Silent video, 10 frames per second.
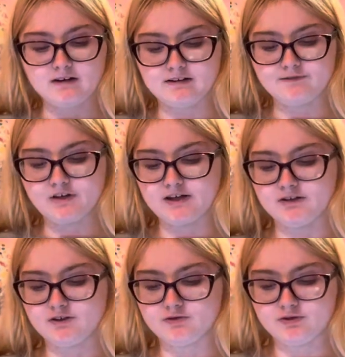Love you,
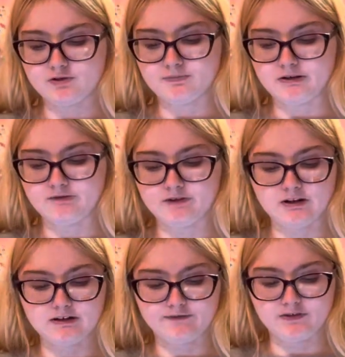Kelly. You're so beautiful.
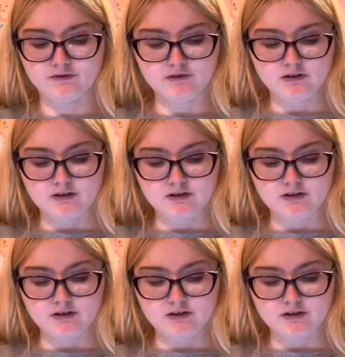I love you.